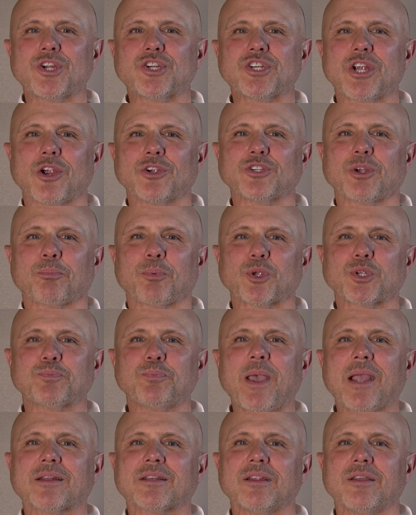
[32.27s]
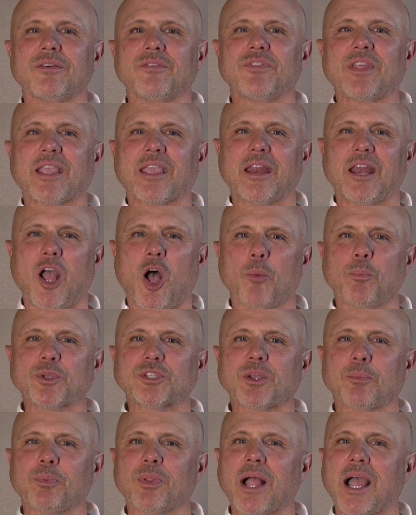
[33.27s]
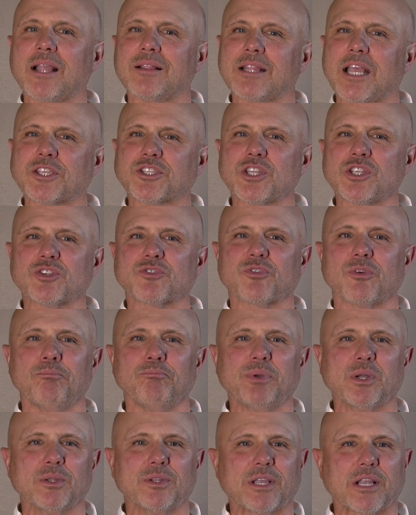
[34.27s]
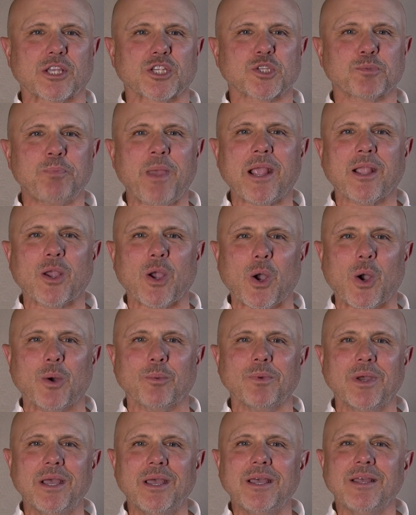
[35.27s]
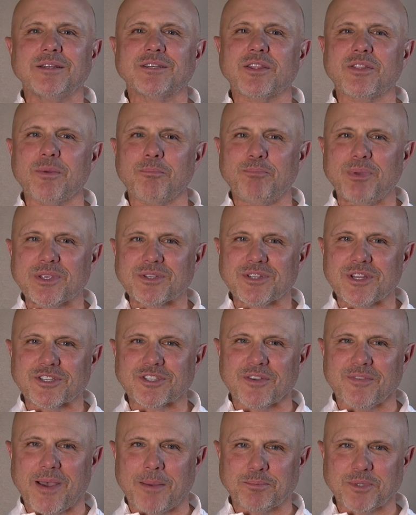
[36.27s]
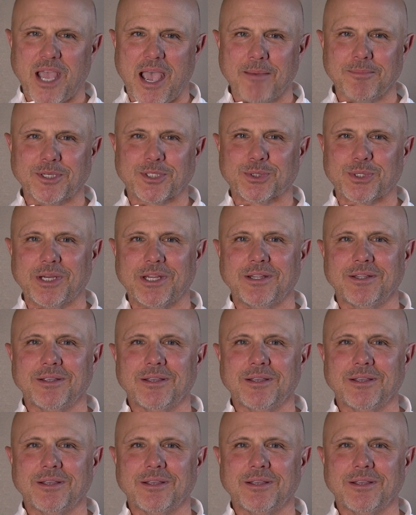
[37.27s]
shares a perspective that can help us apply lessons from building a spec home to the business of optometry.